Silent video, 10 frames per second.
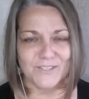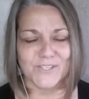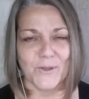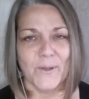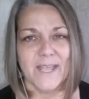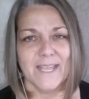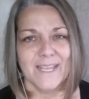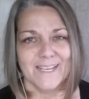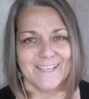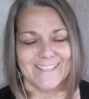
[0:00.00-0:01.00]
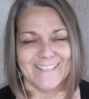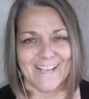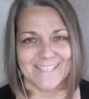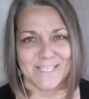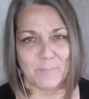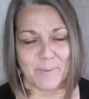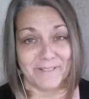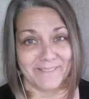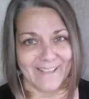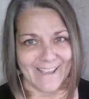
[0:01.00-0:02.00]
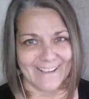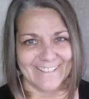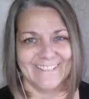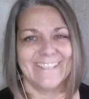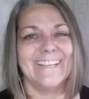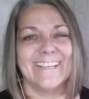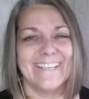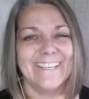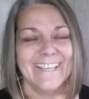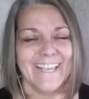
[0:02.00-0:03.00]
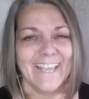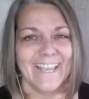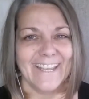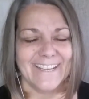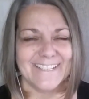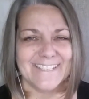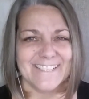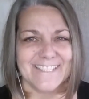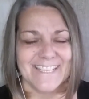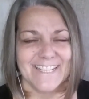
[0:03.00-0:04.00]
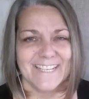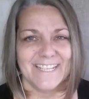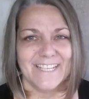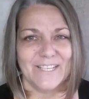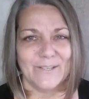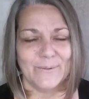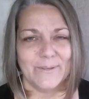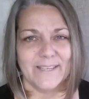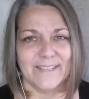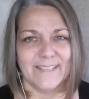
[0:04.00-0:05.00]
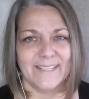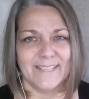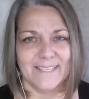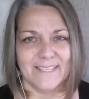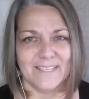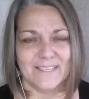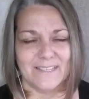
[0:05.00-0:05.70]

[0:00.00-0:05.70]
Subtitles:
So that's the plan. And you can